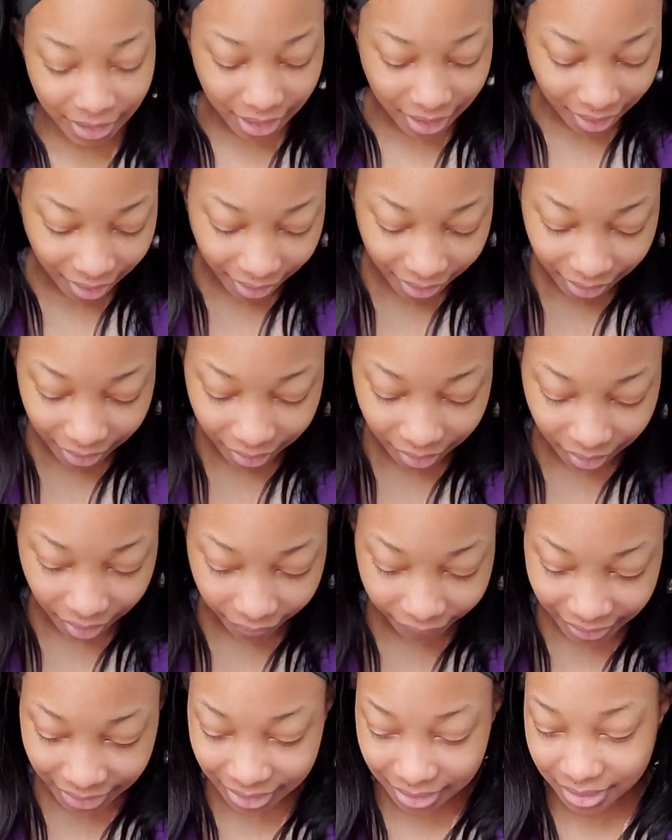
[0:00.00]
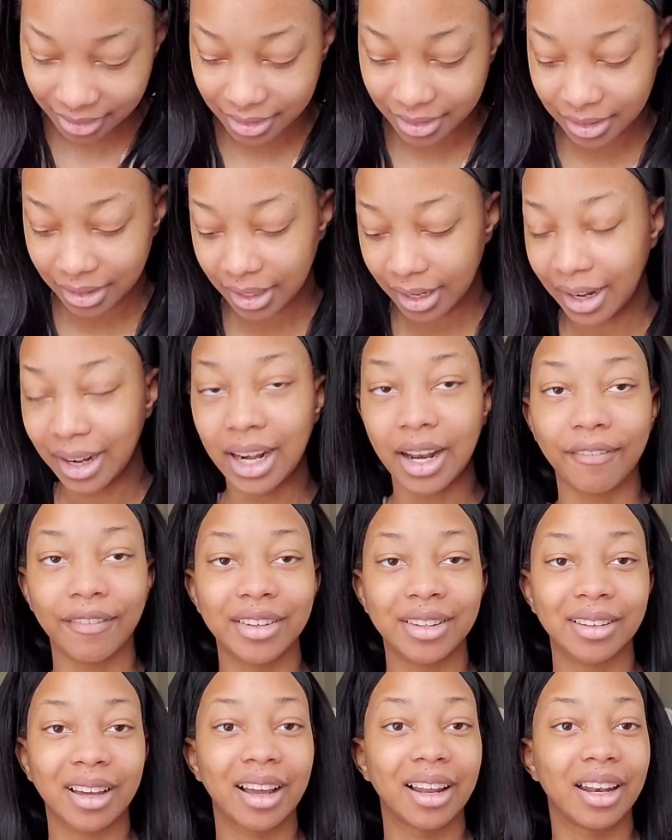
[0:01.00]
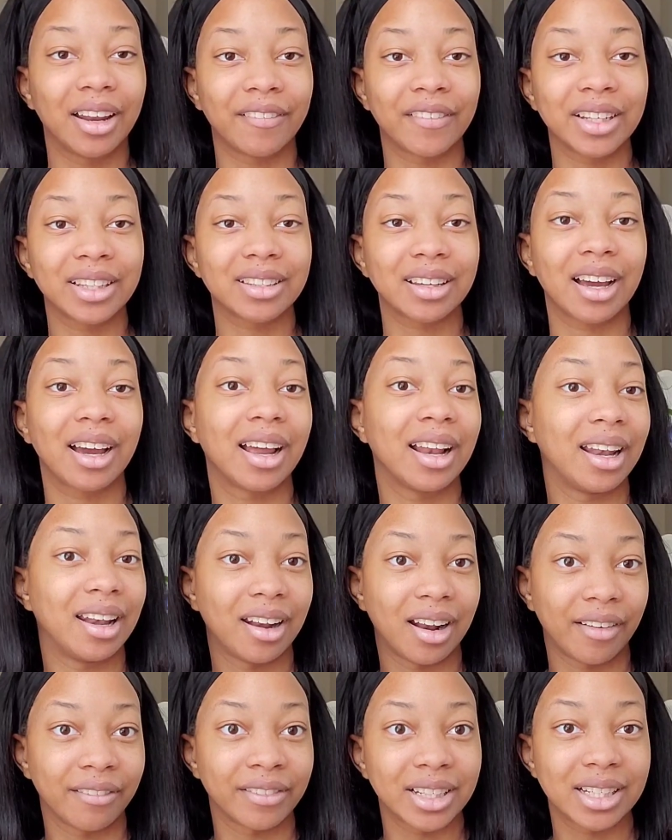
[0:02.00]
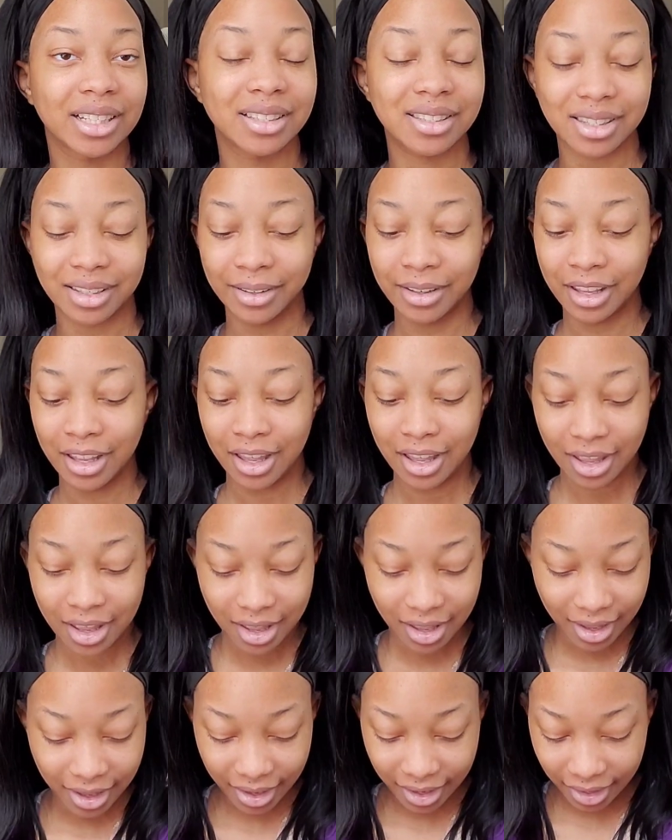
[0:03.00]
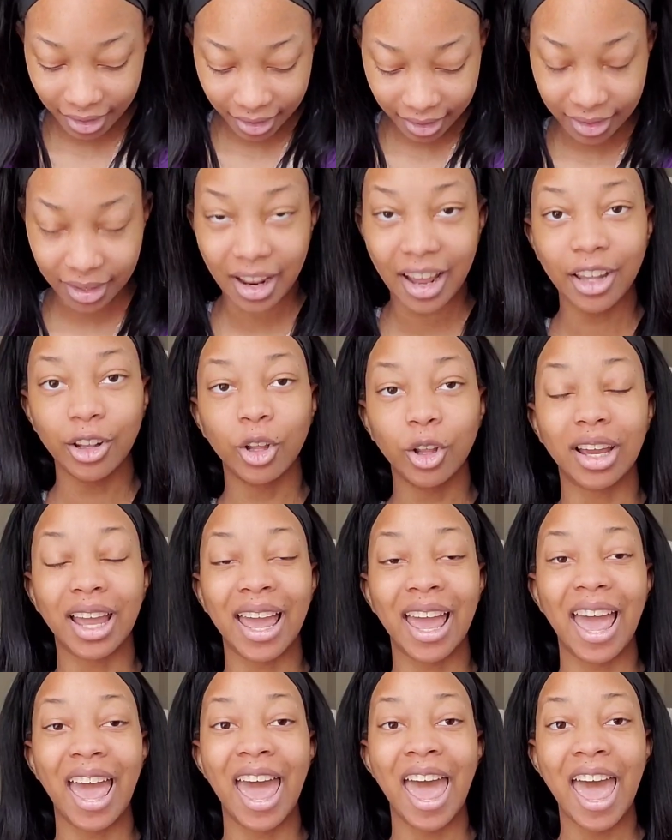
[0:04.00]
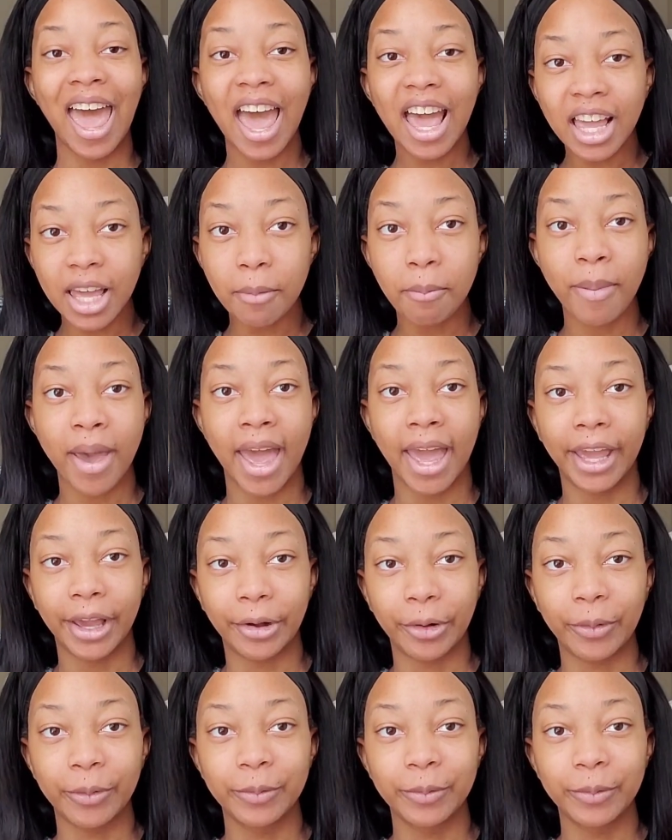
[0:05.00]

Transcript: I love it. I love it. I love it. I love it. And I look hecka pale.